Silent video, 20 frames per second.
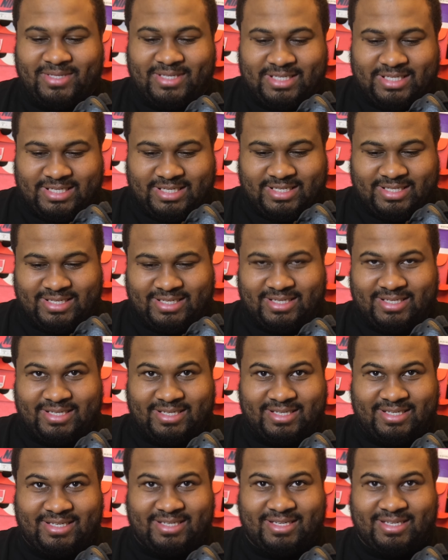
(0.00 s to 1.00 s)

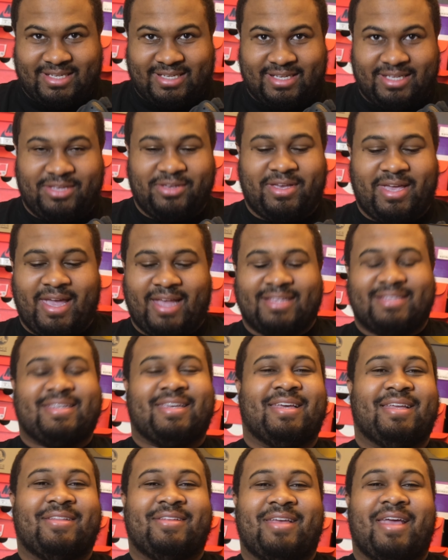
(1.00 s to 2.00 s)
Uh, you can't see it